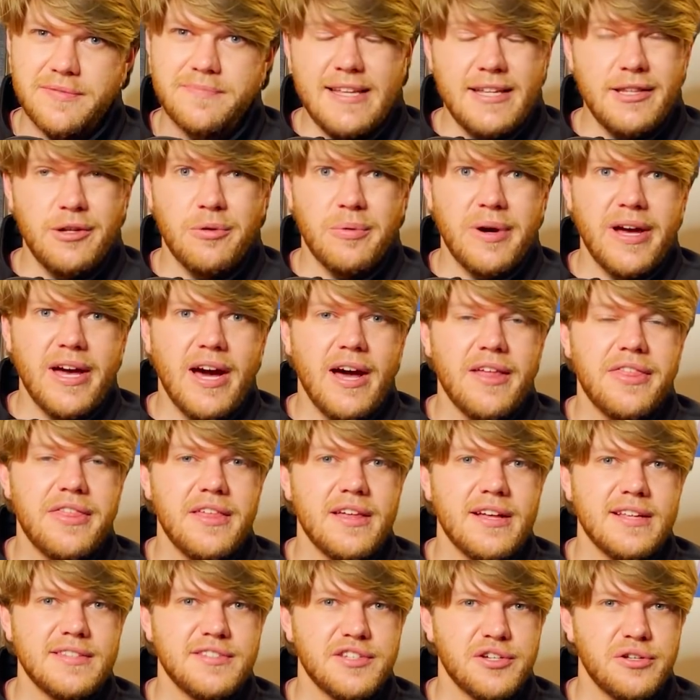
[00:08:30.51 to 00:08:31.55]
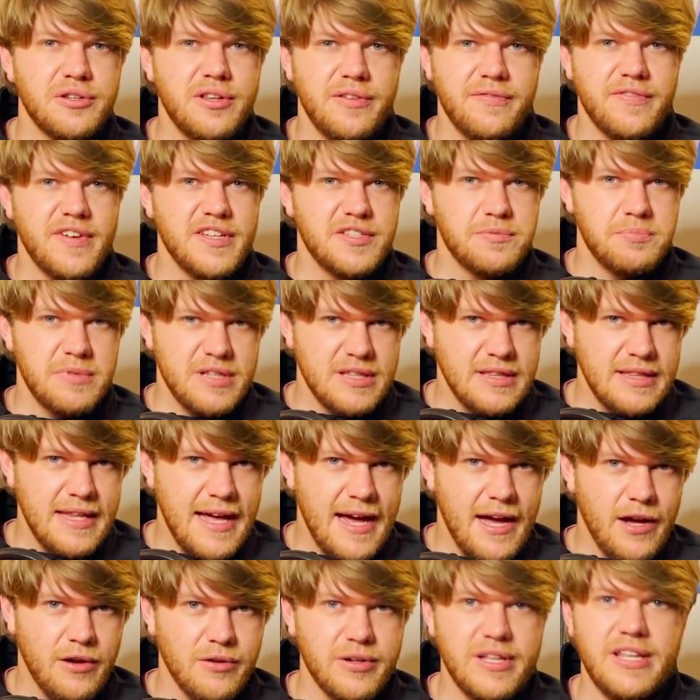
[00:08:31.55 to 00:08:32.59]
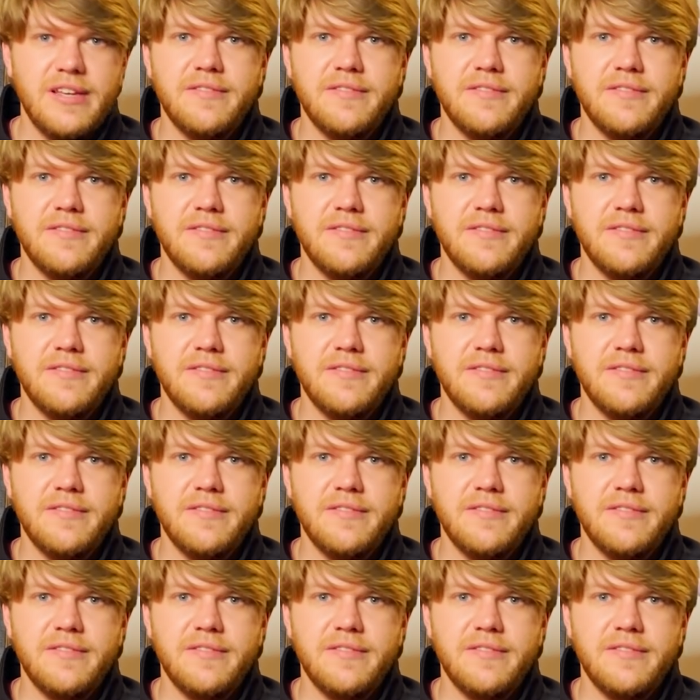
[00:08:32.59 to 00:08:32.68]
In any way, I think it's a good investment now.